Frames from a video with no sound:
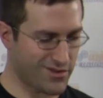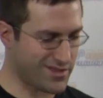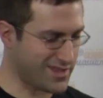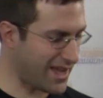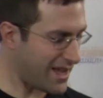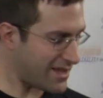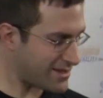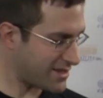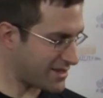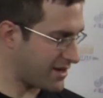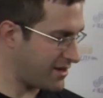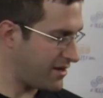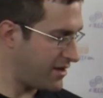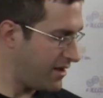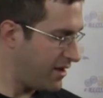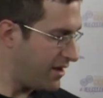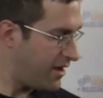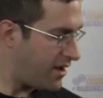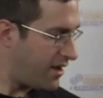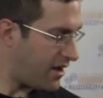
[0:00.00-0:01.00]
desk.
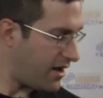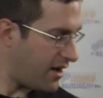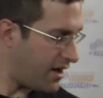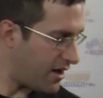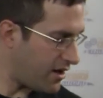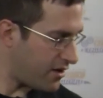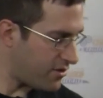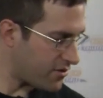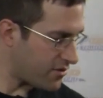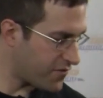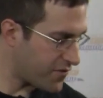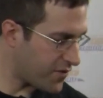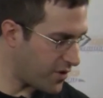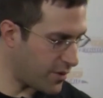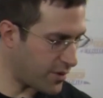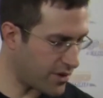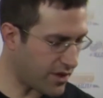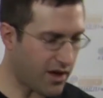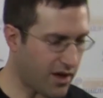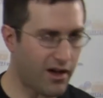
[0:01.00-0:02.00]
Uh, look for
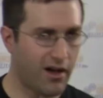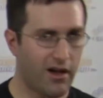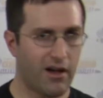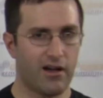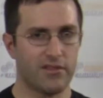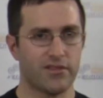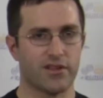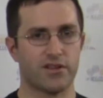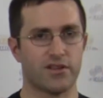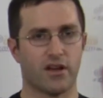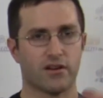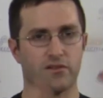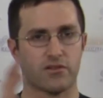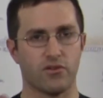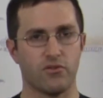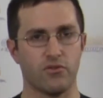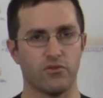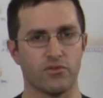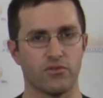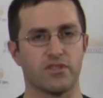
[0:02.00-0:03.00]
it with all the
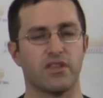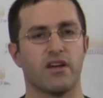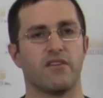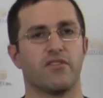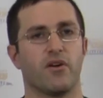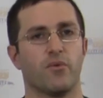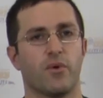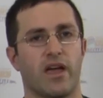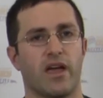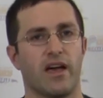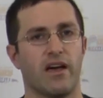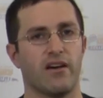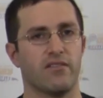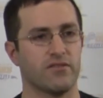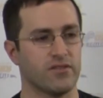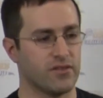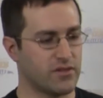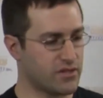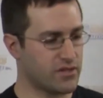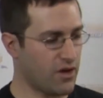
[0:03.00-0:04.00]
Doctor Who stuff that we
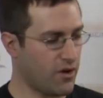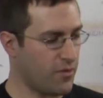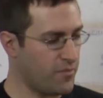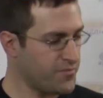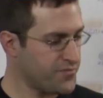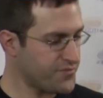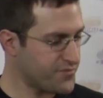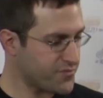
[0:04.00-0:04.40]
have. So